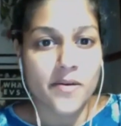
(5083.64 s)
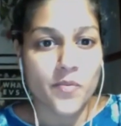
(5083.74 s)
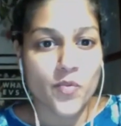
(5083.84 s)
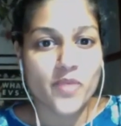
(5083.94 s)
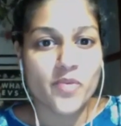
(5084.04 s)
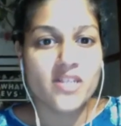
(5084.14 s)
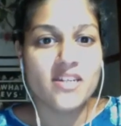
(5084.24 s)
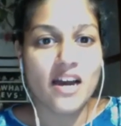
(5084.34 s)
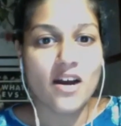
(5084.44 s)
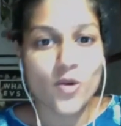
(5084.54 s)
We will
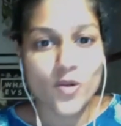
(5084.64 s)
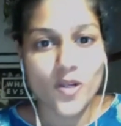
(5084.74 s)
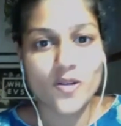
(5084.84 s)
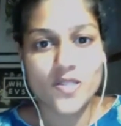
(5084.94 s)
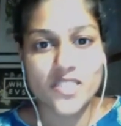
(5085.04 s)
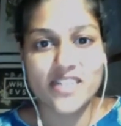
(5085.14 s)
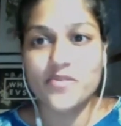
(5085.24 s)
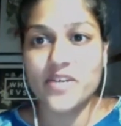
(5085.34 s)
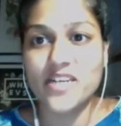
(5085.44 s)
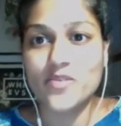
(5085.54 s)
now close the
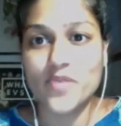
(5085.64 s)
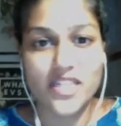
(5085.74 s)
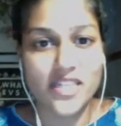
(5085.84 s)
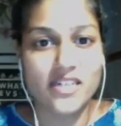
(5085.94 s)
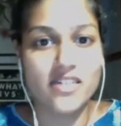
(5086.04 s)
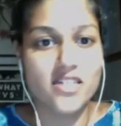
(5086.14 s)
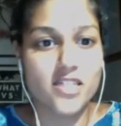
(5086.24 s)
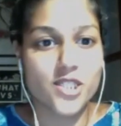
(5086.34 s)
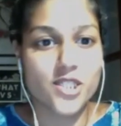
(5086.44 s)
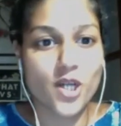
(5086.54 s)
event with
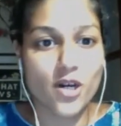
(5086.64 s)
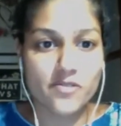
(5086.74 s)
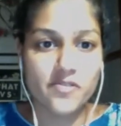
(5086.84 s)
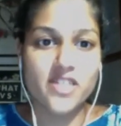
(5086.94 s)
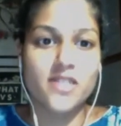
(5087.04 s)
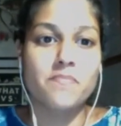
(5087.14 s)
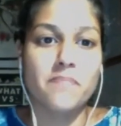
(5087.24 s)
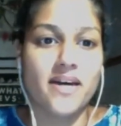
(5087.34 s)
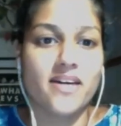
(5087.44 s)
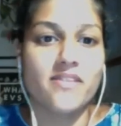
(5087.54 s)
a short film
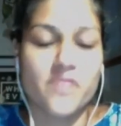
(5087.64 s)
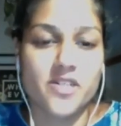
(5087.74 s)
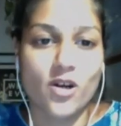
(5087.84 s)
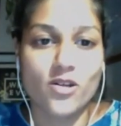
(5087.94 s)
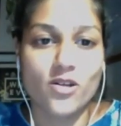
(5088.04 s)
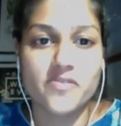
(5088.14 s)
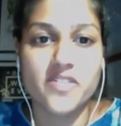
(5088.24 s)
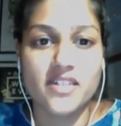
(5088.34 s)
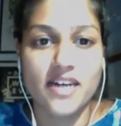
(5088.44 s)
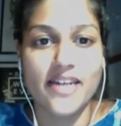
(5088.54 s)
by
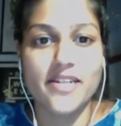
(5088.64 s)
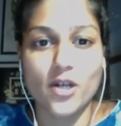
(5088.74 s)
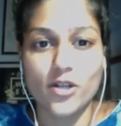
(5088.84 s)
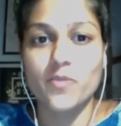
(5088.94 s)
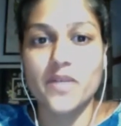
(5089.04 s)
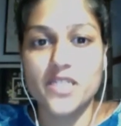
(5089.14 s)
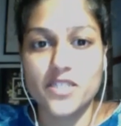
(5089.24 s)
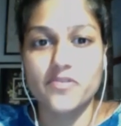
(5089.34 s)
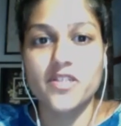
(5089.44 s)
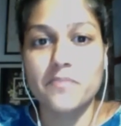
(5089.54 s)
photographer and
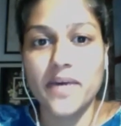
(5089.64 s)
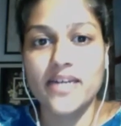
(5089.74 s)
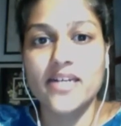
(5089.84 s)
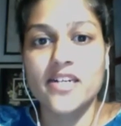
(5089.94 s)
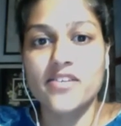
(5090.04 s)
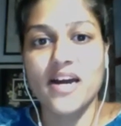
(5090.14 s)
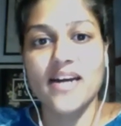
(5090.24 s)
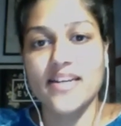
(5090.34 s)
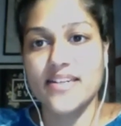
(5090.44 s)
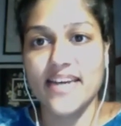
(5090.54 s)
documentary filmmaker
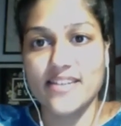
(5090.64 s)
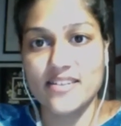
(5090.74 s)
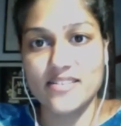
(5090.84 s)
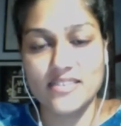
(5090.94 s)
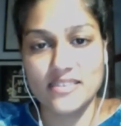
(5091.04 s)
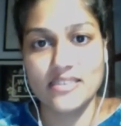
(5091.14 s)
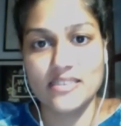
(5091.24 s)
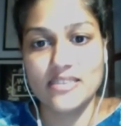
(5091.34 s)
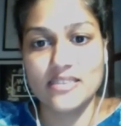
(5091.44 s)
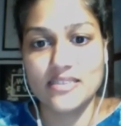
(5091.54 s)
Ryan Daniels.